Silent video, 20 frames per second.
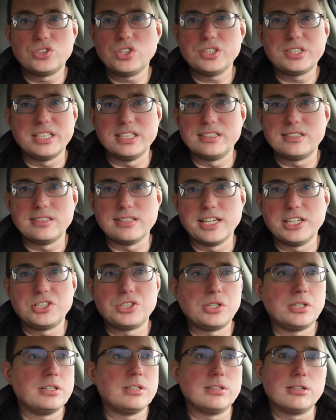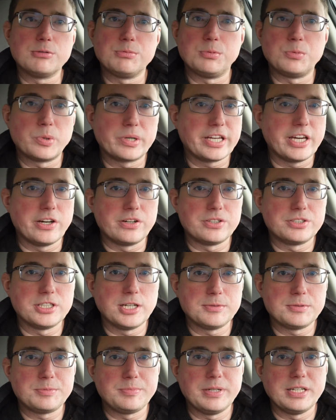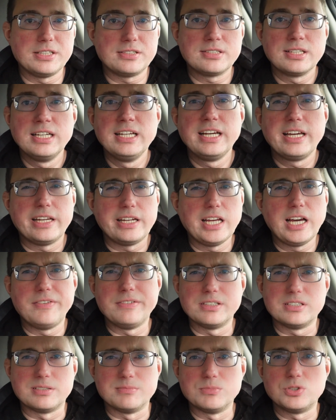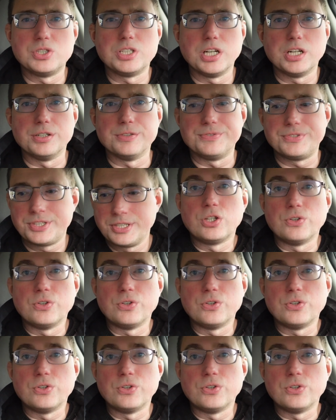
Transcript: just insulation, a little bit more countertop space, and having some shelves.